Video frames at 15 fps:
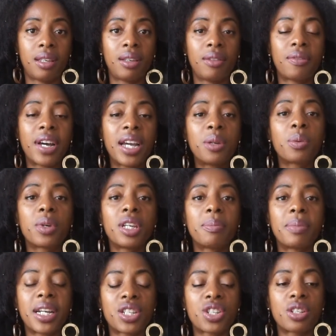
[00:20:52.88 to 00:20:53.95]
Find what your
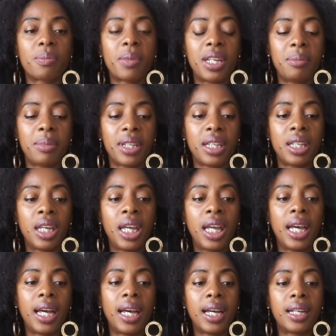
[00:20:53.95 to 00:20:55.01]
passion may be.
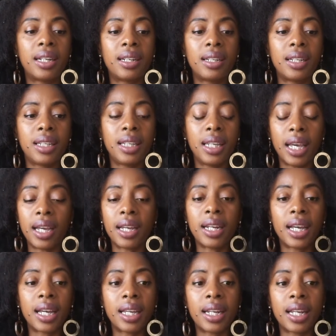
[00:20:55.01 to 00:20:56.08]
And yeah,
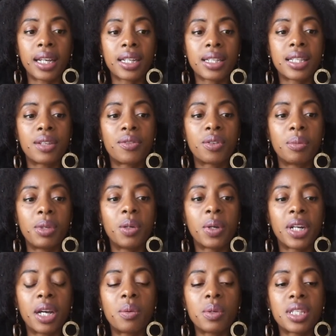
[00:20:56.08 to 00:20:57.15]
like I said, for me,
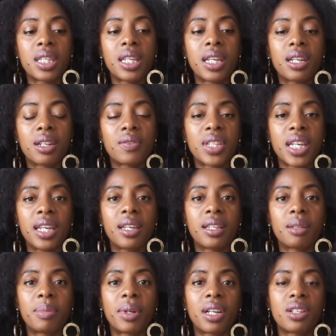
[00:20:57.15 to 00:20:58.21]
when I was thinking of taking
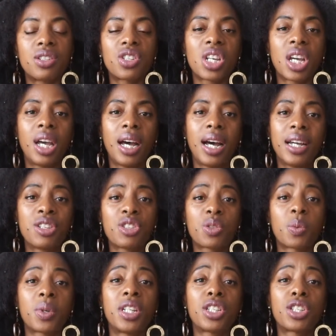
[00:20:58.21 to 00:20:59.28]
the plunge, I just
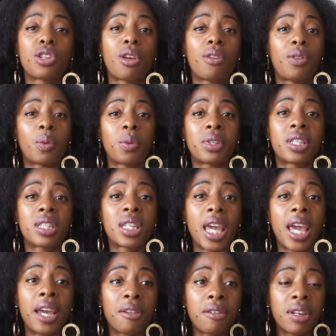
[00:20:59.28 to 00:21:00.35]
wanted to know if it was
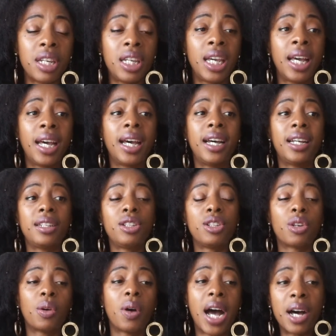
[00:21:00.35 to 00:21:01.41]
scary and, you
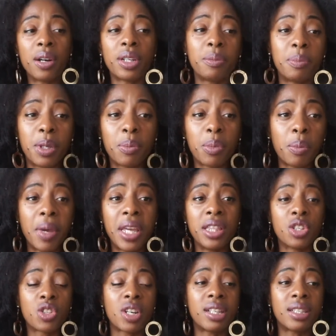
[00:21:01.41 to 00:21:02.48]
know, how did people make the
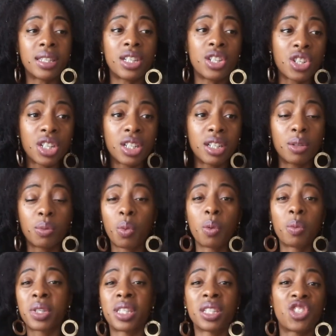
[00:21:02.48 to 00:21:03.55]
transition and what
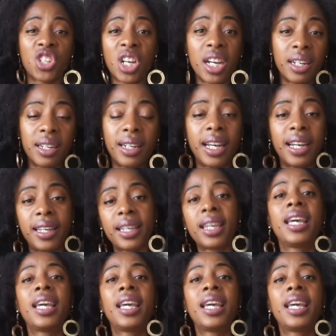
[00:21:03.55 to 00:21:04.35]
was the journey like?